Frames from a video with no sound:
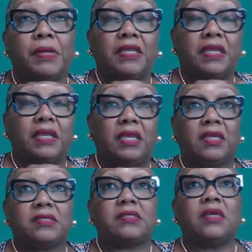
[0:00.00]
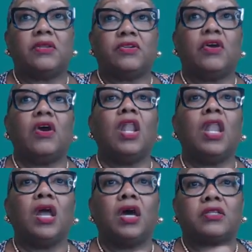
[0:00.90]
is under a
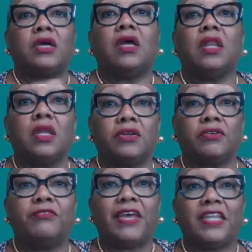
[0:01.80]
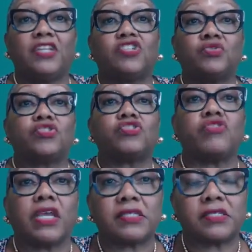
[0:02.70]
lot of financial
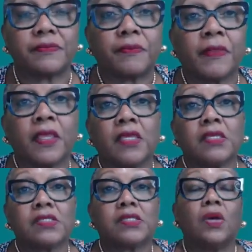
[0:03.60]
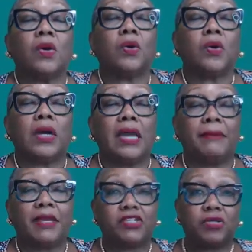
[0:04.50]
stress. So I
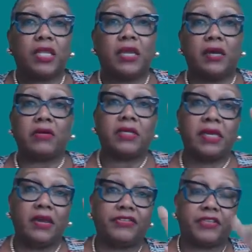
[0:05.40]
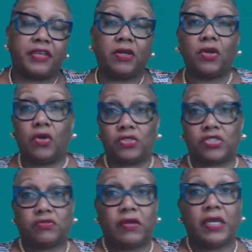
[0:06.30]
mentioned healthcare
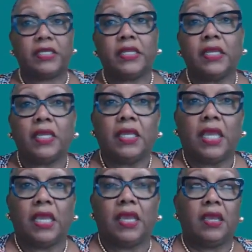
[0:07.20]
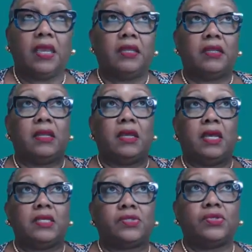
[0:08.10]
costs, right? And
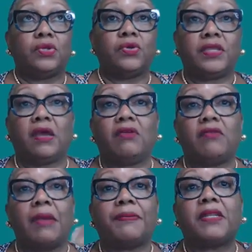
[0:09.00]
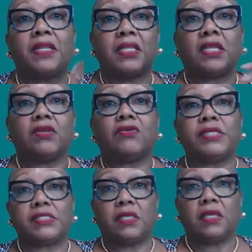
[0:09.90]
as you know, they are rapidly
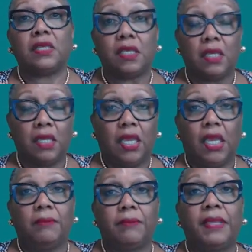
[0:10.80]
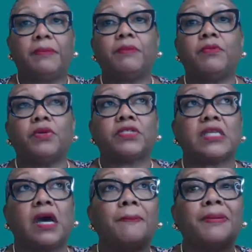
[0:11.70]
increasing, and baby boomers
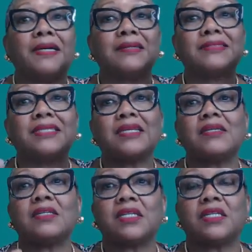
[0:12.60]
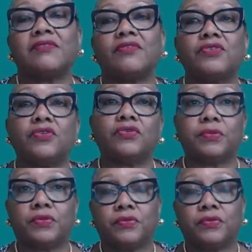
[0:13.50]
are particularly vulnerable.